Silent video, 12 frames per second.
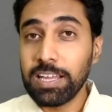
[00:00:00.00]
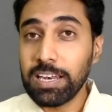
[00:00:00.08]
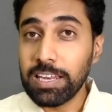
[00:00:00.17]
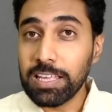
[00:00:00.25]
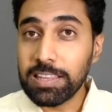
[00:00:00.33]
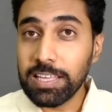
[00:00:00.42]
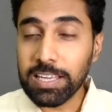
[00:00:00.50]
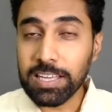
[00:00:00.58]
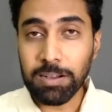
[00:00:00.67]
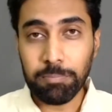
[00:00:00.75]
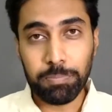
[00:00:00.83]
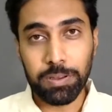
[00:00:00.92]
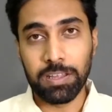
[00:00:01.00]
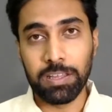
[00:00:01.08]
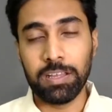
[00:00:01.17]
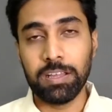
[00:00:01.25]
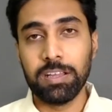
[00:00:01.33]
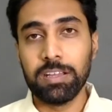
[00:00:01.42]
Nidhi
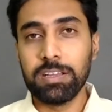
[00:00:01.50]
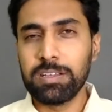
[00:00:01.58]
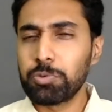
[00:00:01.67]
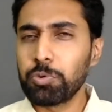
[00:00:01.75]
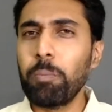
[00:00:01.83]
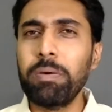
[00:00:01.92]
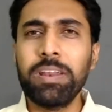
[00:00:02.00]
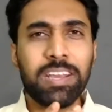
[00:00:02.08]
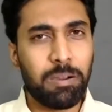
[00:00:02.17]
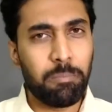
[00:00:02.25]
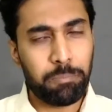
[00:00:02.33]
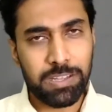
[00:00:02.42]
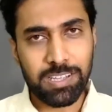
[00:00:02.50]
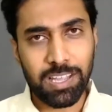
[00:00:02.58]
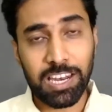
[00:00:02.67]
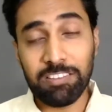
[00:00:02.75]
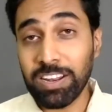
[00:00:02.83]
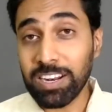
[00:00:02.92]
company. So many companies are
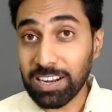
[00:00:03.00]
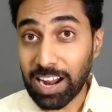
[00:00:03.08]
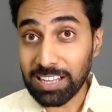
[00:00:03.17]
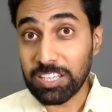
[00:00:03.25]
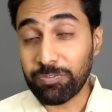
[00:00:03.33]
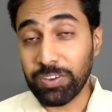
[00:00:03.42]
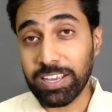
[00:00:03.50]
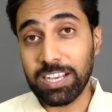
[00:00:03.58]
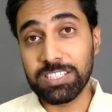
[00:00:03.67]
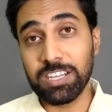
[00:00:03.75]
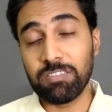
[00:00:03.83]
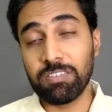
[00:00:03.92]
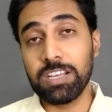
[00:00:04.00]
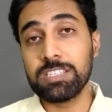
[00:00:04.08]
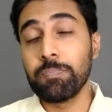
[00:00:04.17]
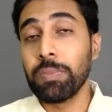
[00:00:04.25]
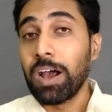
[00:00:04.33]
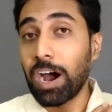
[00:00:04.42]
there. Even classification wise,
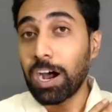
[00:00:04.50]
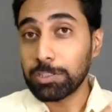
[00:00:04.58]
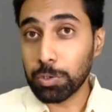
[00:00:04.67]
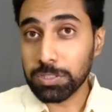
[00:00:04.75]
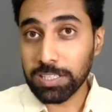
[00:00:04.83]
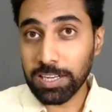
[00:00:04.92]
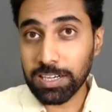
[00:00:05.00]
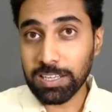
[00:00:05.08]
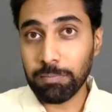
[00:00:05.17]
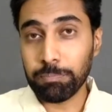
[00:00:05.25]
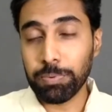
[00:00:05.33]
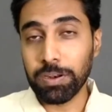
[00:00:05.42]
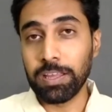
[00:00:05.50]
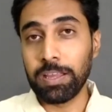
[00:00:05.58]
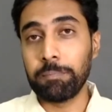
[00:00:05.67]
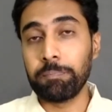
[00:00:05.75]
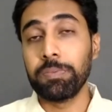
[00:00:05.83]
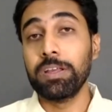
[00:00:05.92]
associate
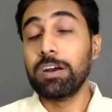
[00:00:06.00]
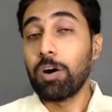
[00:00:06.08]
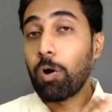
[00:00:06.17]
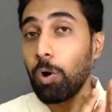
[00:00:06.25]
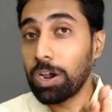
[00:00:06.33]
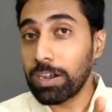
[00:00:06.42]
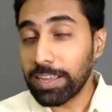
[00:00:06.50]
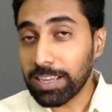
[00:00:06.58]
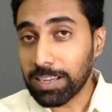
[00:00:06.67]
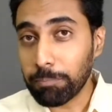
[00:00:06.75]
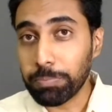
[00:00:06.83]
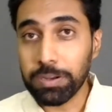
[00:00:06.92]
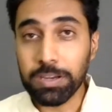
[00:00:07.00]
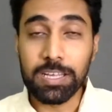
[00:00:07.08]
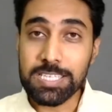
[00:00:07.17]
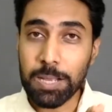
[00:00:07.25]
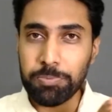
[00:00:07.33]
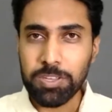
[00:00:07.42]
company, holding company,
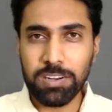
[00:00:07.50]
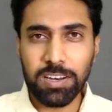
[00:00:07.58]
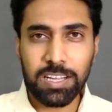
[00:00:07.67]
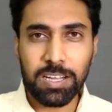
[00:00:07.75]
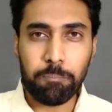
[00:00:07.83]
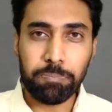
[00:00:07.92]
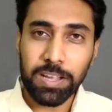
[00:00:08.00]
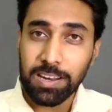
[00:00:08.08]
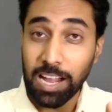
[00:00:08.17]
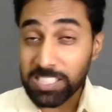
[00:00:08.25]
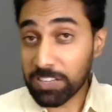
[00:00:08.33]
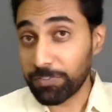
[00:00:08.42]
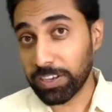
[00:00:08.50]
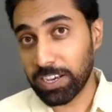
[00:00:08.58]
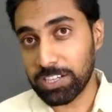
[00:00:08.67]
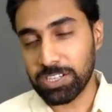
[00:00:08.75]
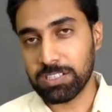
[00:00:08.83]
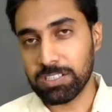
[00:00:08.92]
subsidiary company,
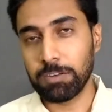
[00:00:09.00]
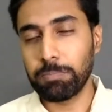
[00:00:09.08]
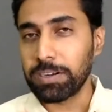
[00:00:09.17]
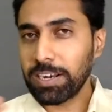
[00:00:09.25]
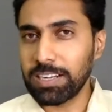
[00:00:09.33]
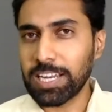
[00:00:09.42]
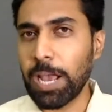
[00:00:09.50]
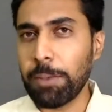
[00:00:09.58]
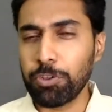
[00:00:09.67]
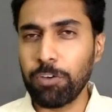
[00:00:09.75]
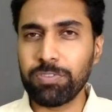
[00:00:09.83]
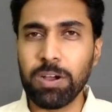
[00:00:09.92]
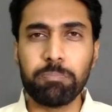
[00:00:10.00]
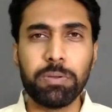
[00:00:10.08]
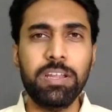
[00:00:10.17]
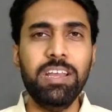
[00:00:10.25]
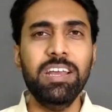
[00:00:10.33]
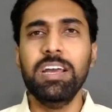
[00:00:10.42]
classification is there. But in types of
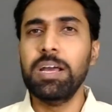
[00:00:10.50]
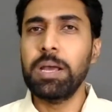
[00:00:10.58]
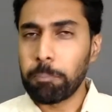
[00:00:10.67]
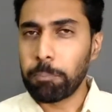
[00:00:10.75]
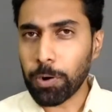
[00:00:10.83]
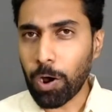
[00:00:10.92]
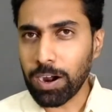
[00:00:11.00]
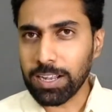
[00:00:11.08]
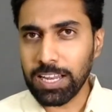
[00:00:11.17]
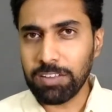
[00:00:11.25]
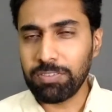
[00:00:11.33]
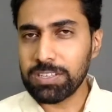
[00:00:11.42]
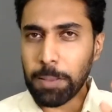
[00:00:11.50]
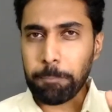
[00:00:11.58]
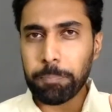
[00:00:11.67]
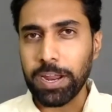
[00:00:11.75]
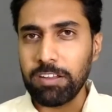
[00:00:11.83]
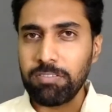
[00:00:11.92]
company, broadly we say
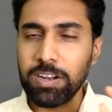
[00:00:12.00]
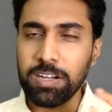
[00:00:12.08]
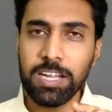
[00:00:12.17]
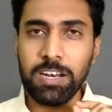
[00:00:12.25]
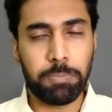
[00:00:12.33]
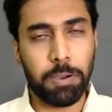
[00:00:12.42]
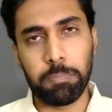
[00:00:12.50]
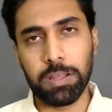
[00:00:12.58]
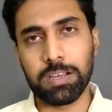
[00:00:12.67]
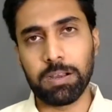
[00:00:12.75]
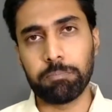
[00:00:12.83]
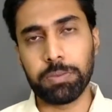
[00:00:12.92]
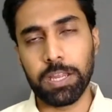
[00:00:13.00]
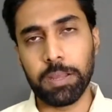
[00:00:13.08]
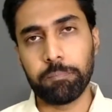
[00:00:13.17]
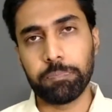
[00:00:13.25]
private and public company.